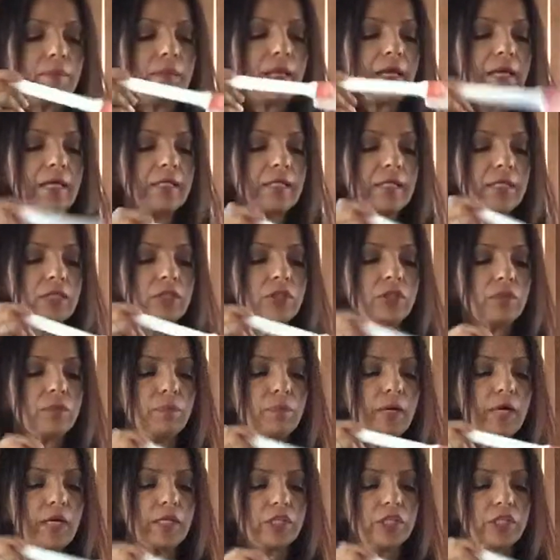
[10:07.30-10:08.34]
blend it too
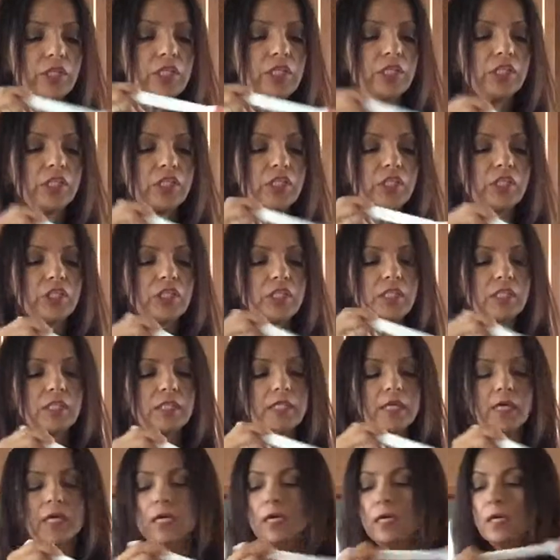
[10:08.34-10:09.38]
much. It's just
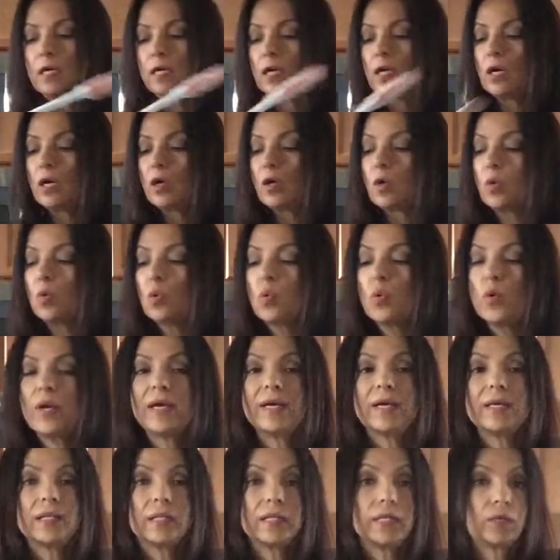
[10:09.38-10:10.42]
a quick
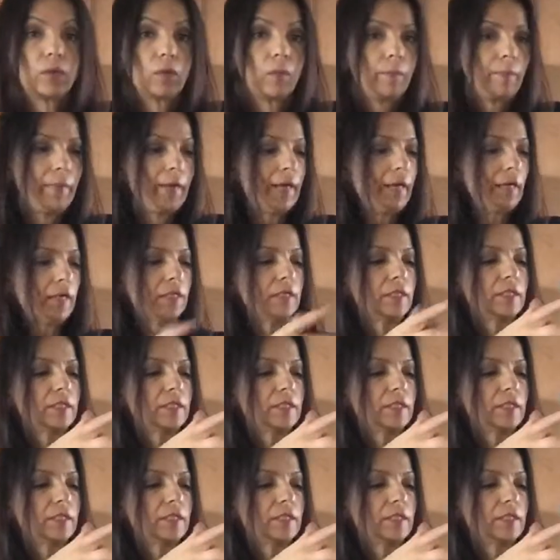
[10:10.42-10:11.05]
little mix,